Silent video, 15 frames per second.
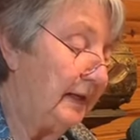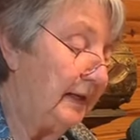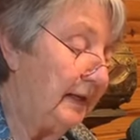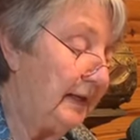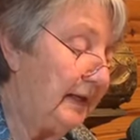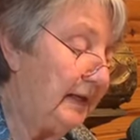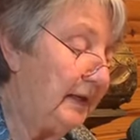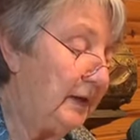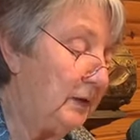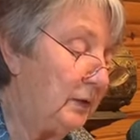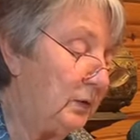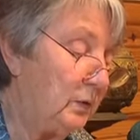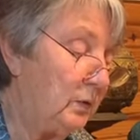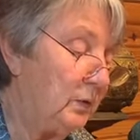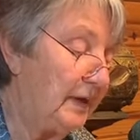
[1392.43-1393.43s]
He
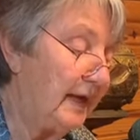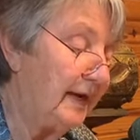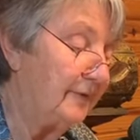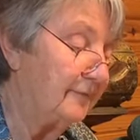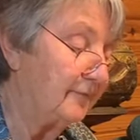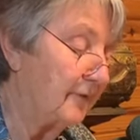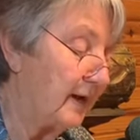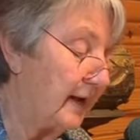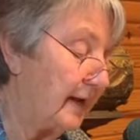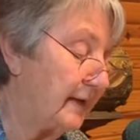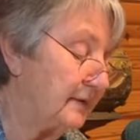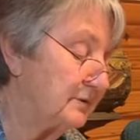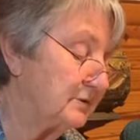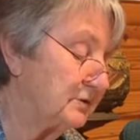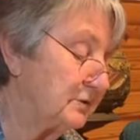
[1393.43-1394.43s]
who gave
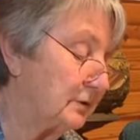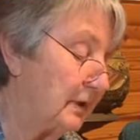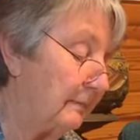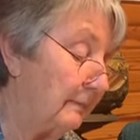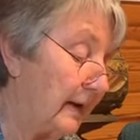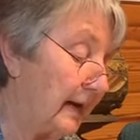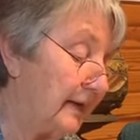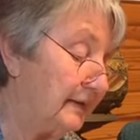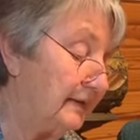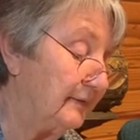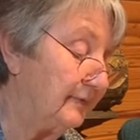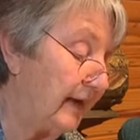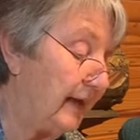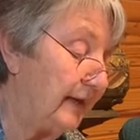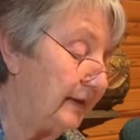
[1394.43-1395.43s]
rise to a mind
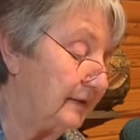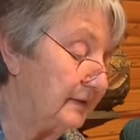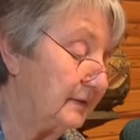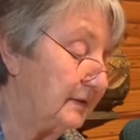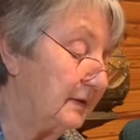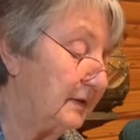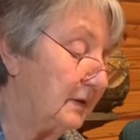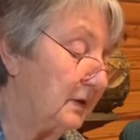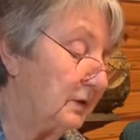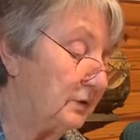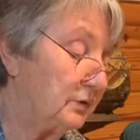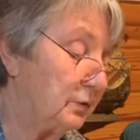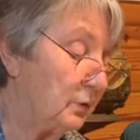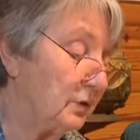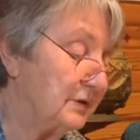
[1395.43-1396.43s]
of hate
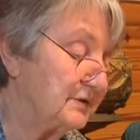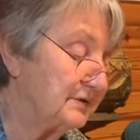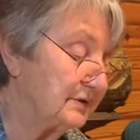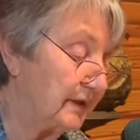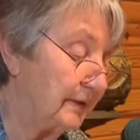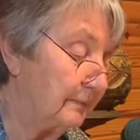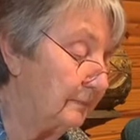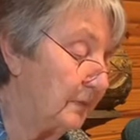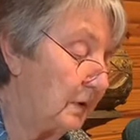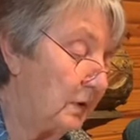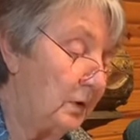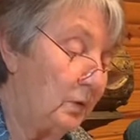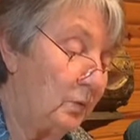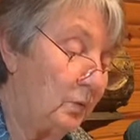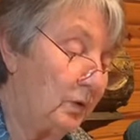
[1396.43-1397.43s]
towards them
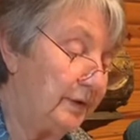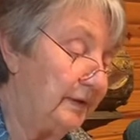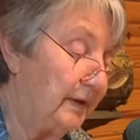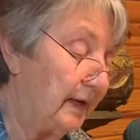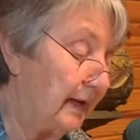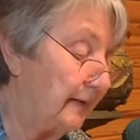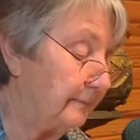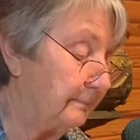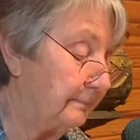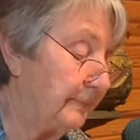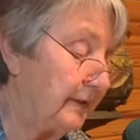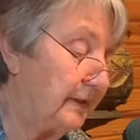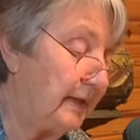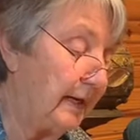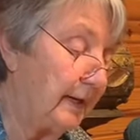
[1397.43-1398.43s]
would not
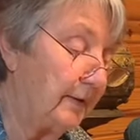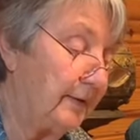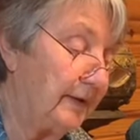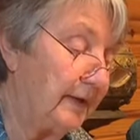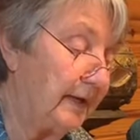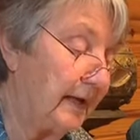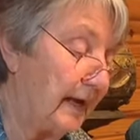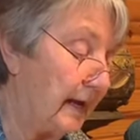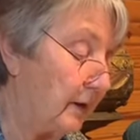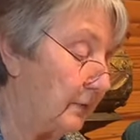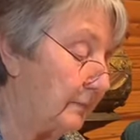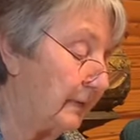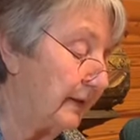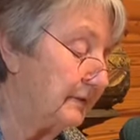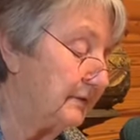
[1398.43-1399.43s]
be carrying
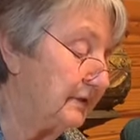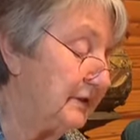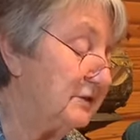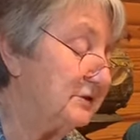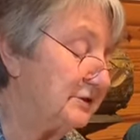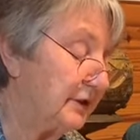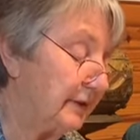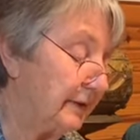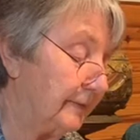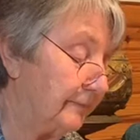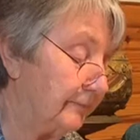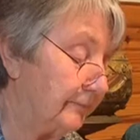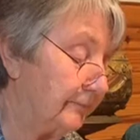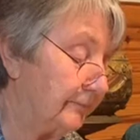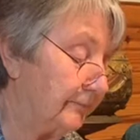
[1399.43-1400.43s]
out my teaching.
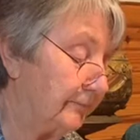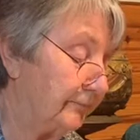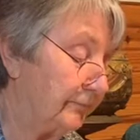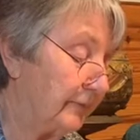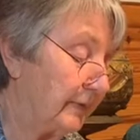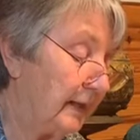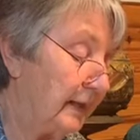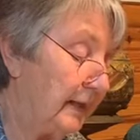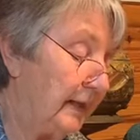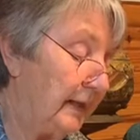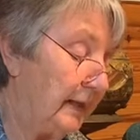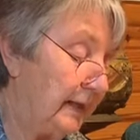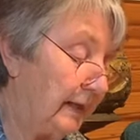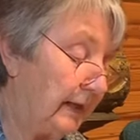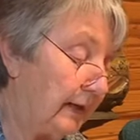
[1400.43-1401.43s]

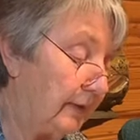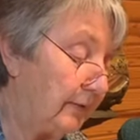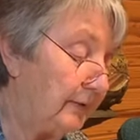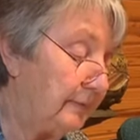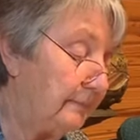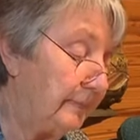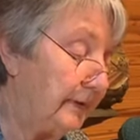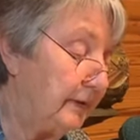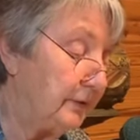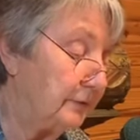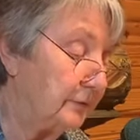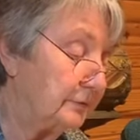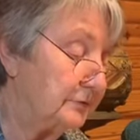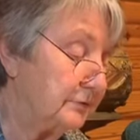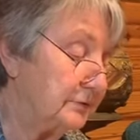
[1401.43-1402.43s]
Here in
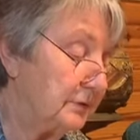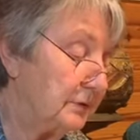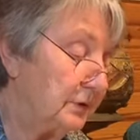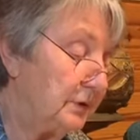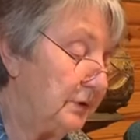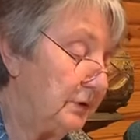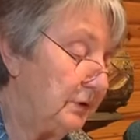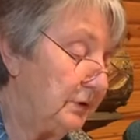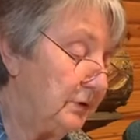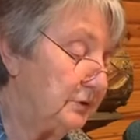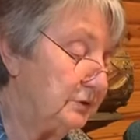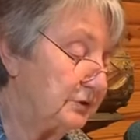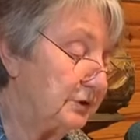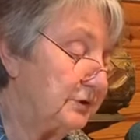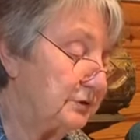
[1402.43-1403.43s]
Bhikkhus, you
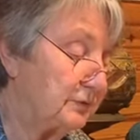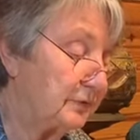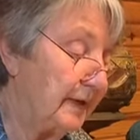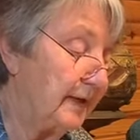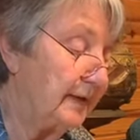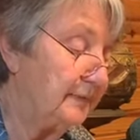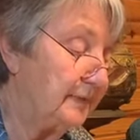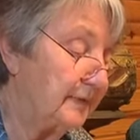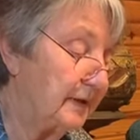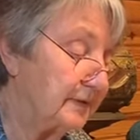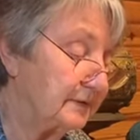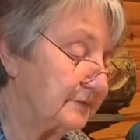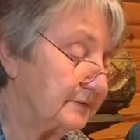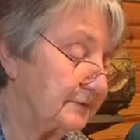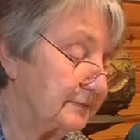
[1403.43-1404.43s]
should train
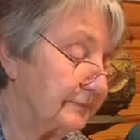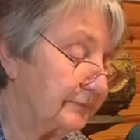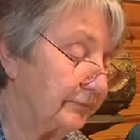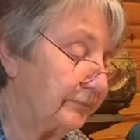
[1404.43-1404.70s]
thus.